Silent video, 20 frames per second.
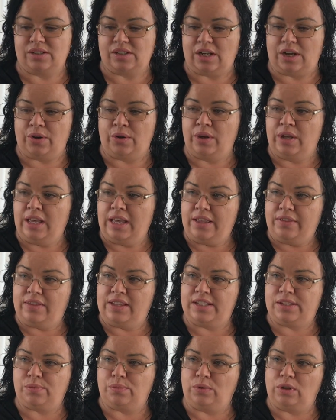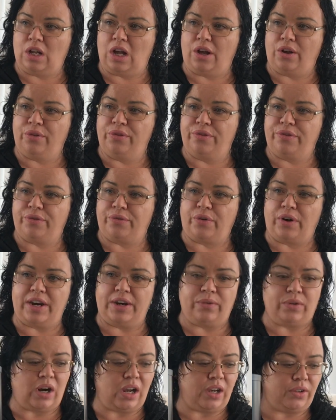So this will hold
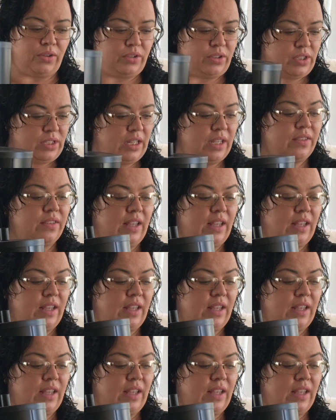3 rolls.